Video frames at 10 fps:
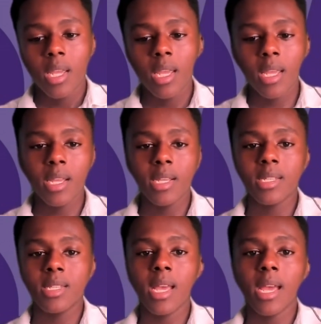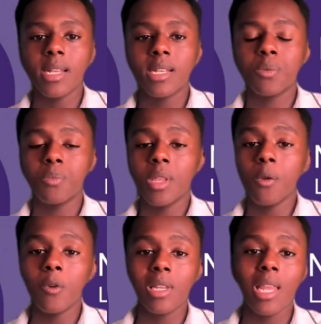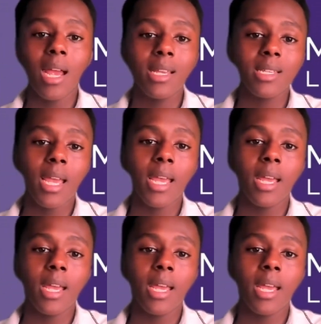is that they realize